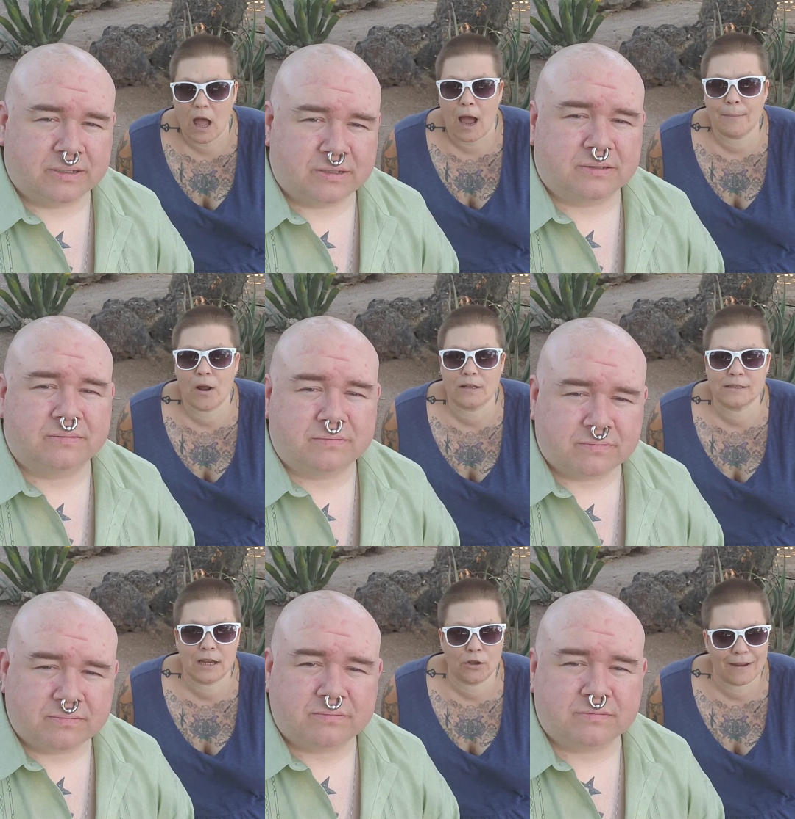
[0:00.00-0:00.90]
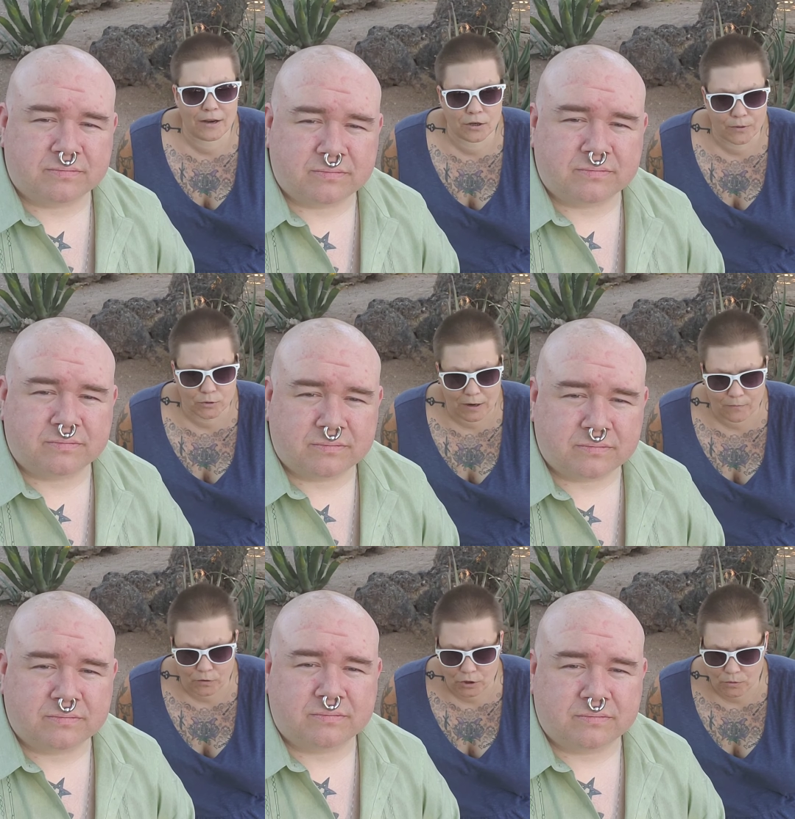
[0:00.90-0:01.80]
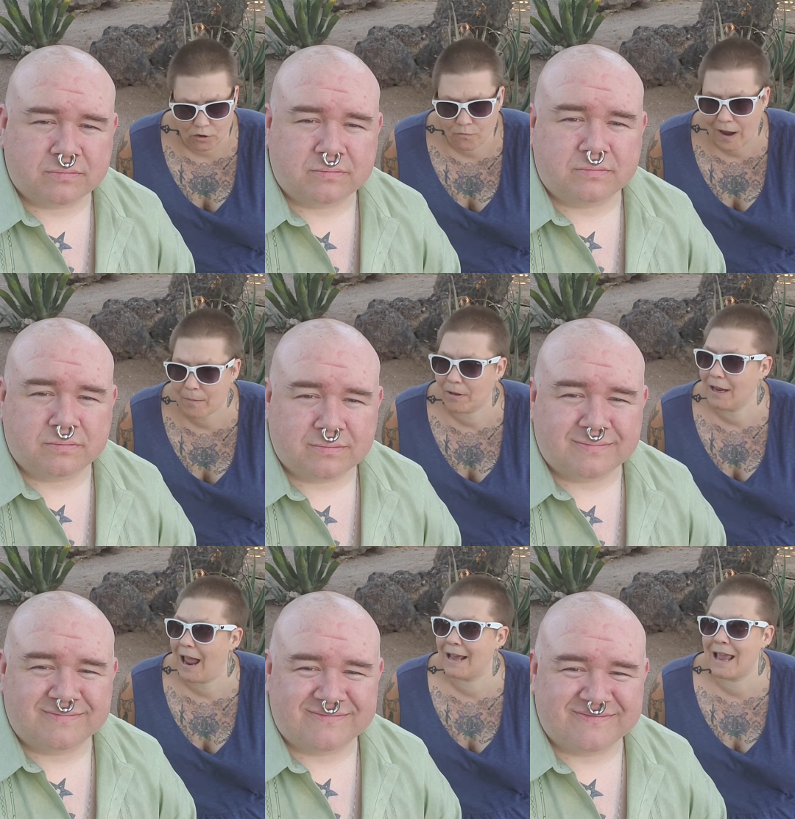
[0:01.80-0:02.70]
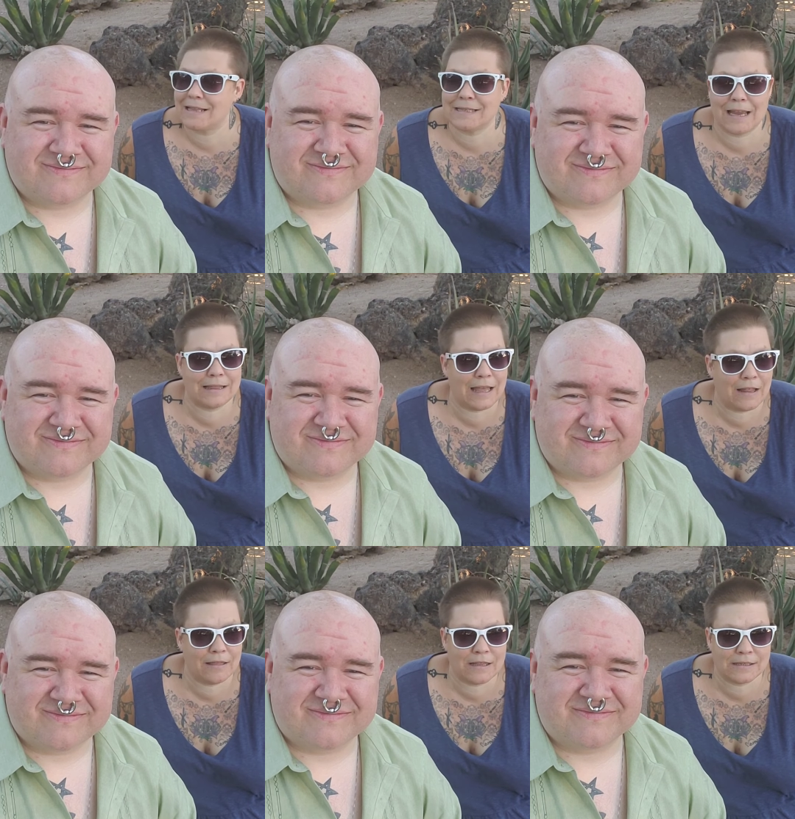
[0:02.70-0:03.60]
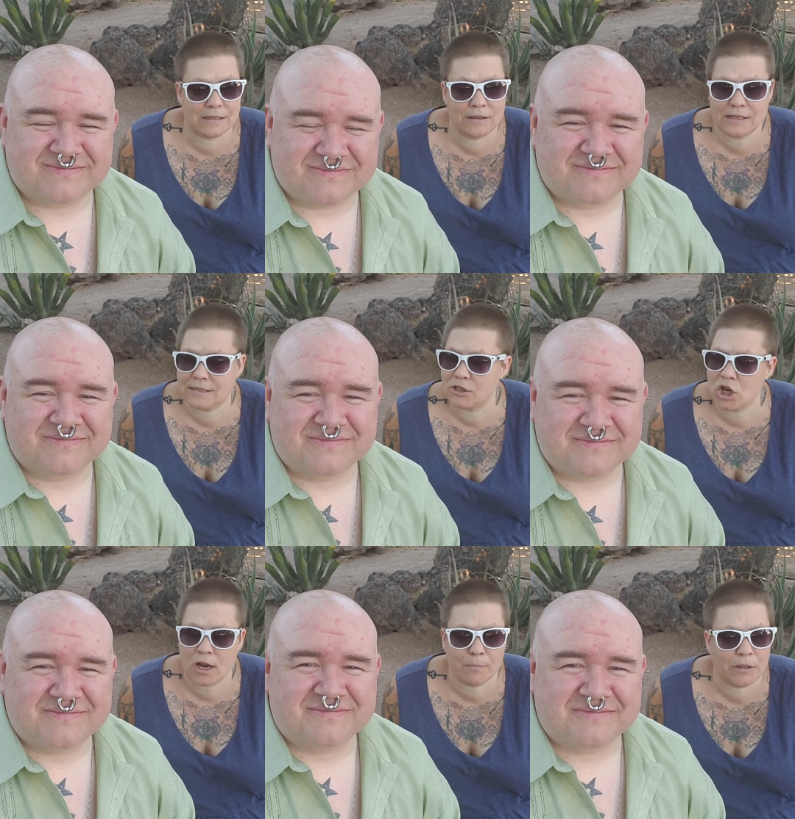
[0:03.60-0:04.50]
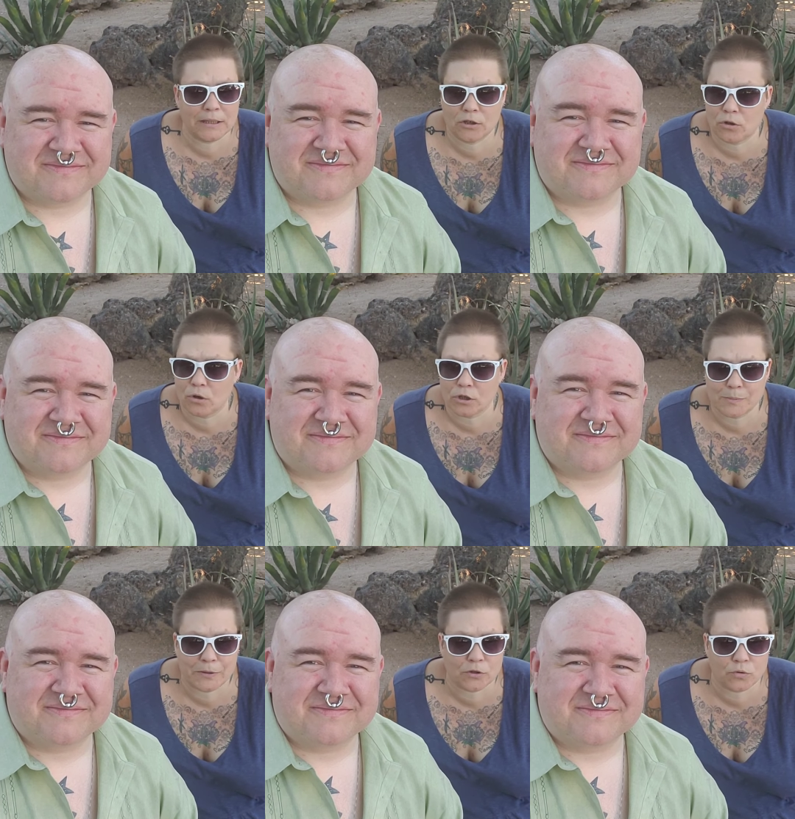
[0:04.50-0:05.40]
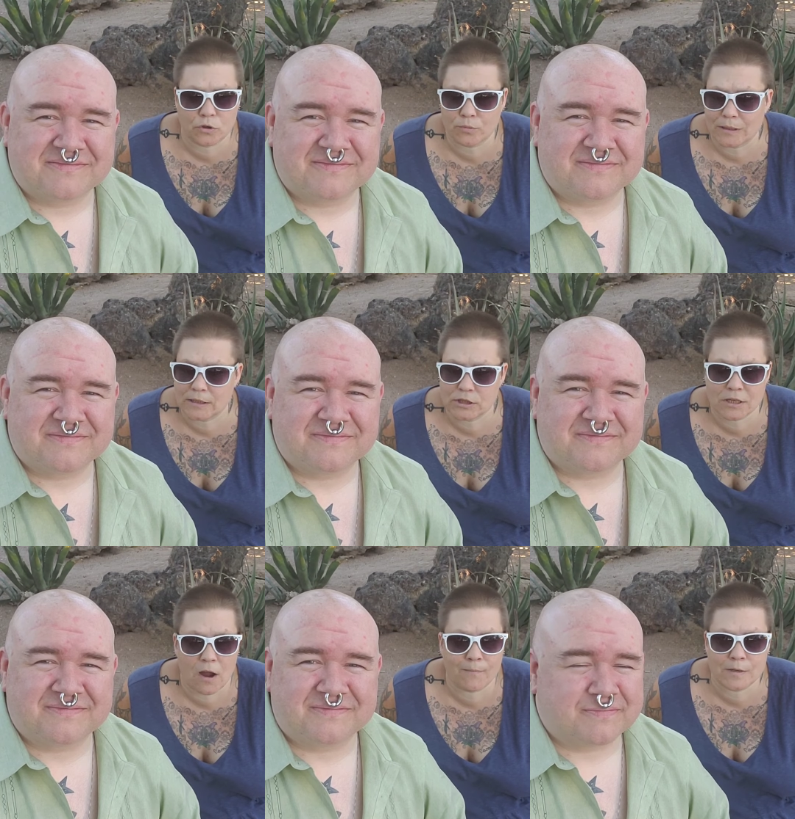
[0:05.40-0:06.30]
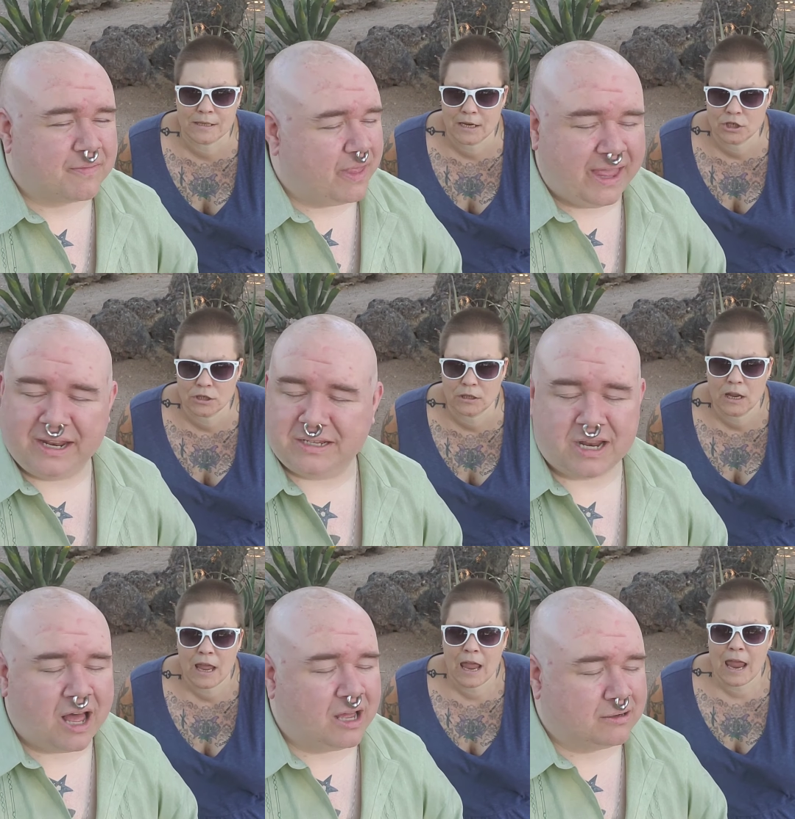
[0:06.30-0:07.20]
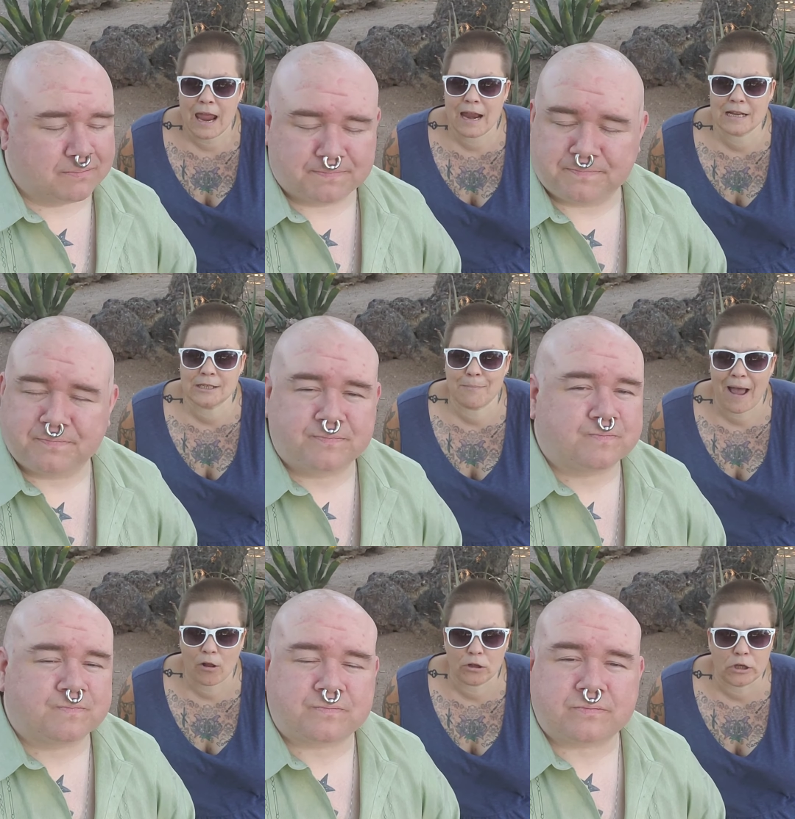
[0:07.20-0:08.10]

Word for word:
Speaker 1: I'm not saying you can't do what's right for you and your family. I can't say that this this is not a political or spiritual or religious conversation. It is not. It is about